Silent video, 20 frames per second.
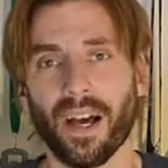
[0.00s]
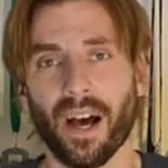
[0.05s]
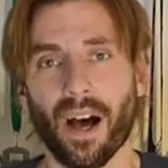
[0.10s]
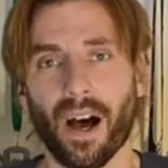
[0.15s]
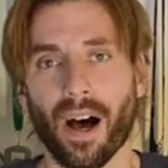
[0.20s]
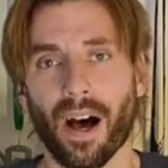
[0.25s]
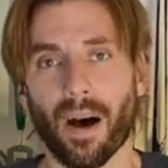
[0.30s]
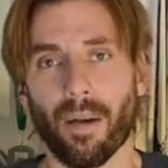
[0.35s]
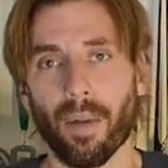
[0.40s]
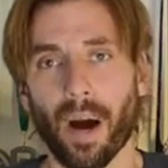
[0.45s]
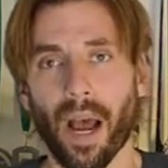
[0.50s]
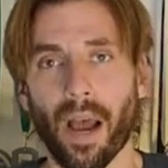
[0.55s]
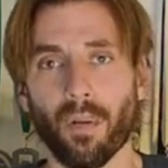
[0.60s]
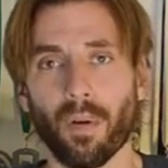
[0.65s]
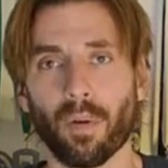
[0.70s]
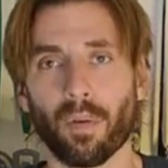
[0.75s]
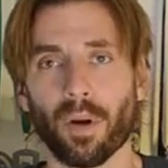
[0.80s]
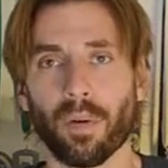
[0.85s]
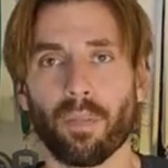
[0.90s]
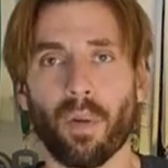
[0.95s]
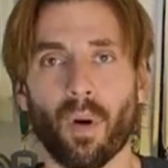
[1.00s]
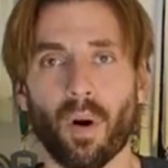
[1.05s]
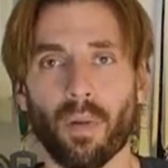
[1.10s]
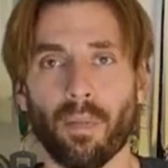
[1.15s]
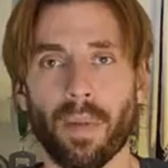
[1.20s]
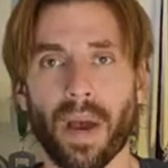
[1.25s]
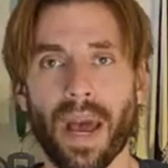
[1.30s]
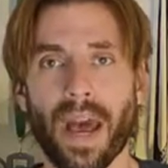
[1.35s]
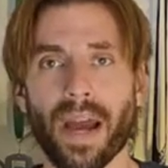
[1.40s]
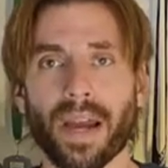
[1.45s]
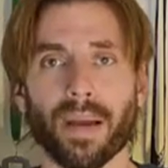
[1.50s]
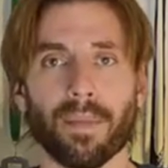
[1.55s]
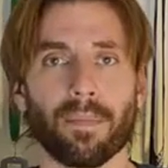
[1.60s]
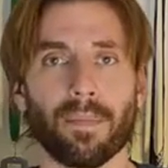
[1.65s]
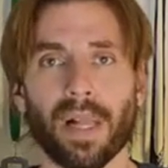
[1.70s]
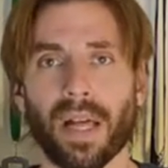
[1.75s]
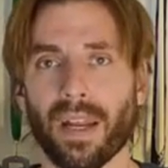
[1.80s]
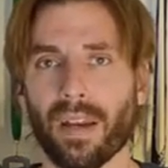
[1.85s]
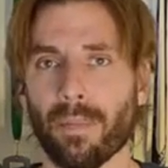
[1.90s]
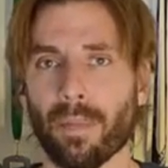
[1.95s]
Um, I will report back. I'm
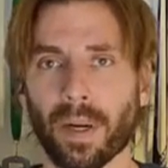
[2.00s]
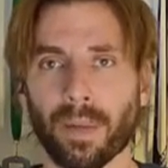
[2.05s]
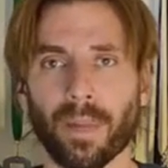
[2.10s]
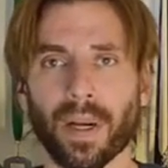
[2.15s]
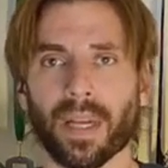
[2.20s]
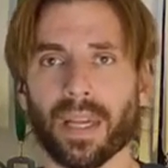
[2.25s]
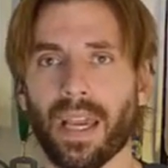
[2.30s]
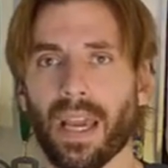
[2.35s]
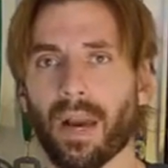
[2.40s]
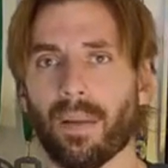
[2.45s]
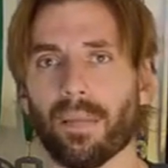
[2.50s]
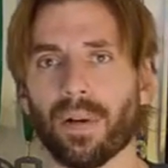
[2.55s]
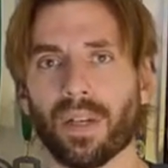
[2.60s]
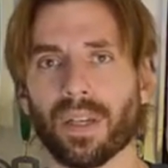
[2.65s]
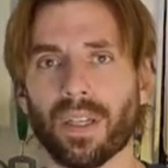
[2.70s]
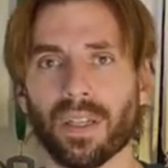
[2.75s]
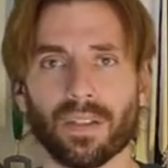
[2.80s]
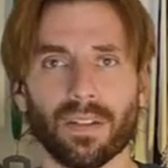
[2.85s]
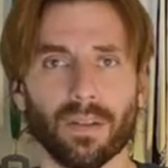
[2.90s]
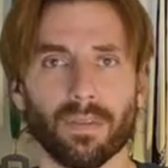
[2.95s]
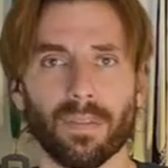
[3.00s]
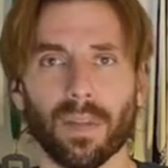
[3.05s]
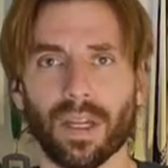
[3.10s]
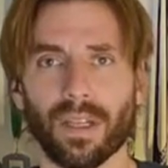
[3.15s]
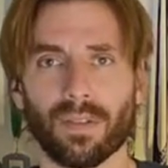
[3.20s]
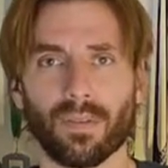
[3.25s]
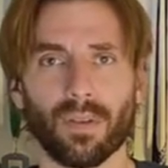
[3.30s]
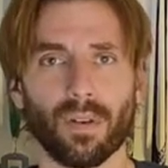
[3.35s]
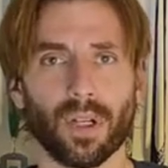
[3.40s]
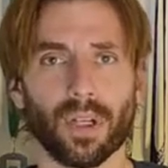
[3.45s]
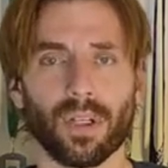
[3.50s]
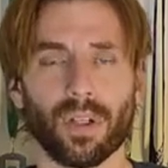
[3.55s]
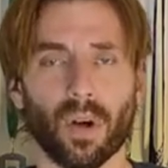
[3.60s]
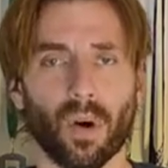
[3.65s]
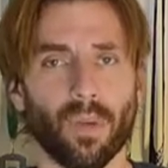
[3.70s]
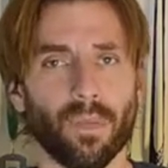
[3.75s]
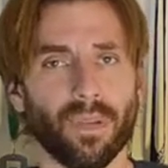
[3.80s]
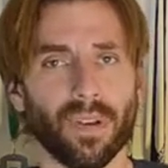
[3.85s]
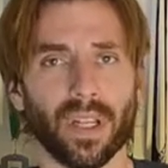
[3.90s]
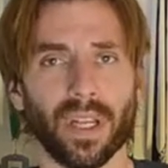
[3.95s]
planning to bring my camera and get some nice footage,
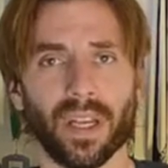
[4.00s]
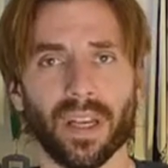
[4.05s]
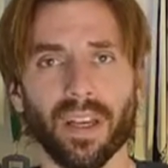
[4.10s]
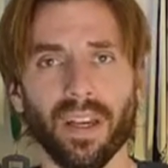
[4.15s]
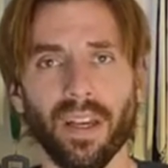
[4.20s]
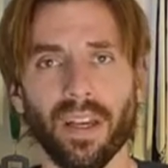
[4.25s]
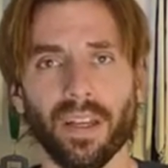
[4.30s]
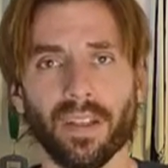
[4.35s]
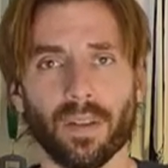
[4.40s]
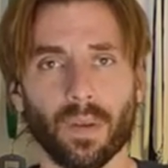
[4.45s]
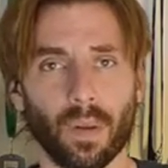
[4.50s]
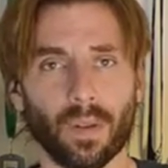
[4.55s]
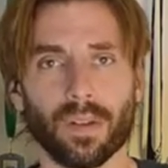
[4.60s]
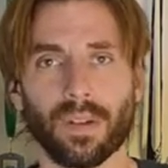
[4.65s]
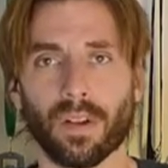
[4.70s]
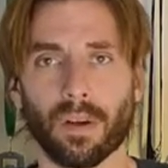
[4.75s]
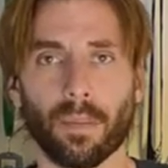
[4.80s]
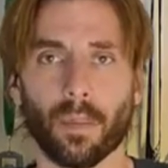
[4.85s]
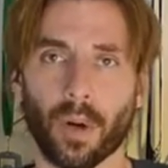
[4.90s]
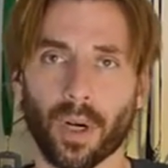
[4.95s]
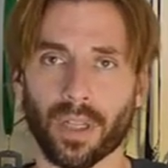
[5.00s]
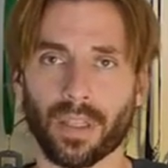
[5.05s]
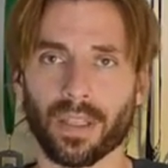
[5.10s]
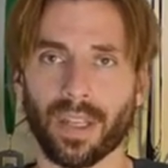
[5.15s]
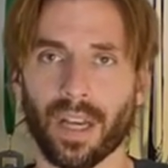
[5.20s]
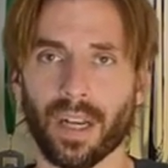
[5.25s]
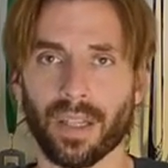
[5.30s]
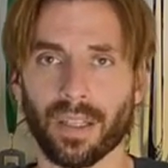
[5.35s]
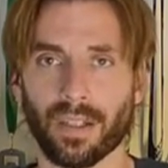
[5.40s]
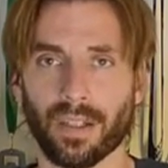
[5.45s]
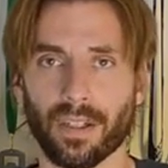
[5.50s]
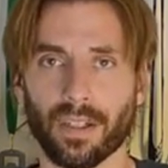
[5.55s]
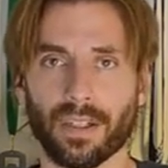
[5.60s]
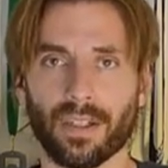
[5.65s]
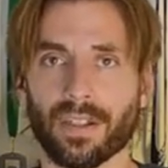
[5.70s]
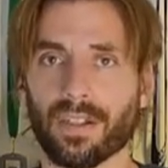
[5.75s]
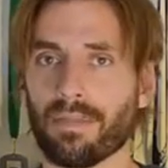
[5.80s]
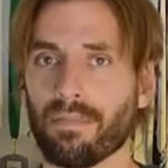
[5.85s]
hopefully, so it's a little more exciting than just